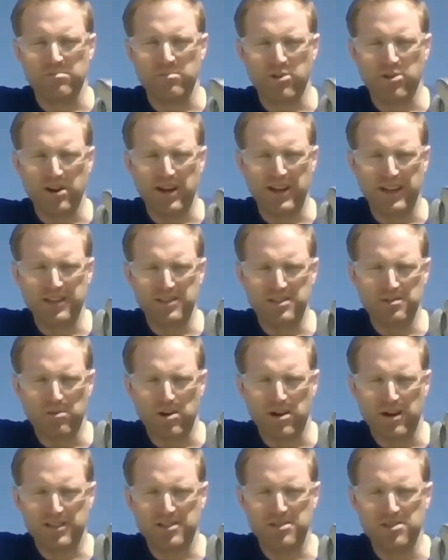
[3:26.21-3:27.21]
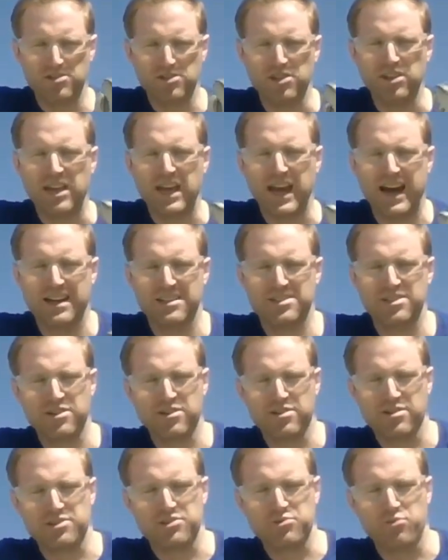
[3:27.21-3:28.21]
I'm creating some oxygen gas
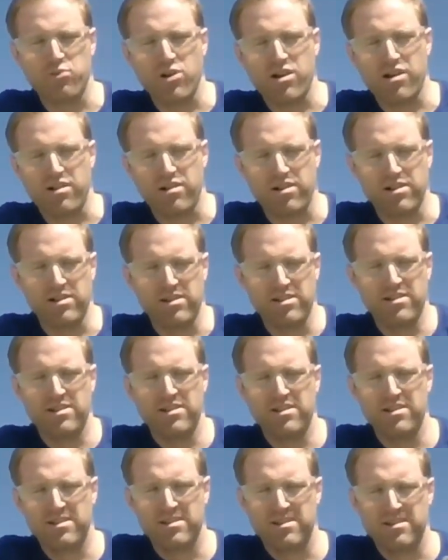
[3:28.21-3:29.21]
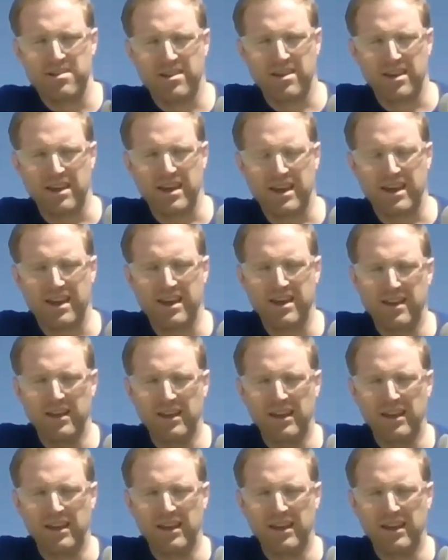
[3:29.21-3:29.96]
here as well. Okay.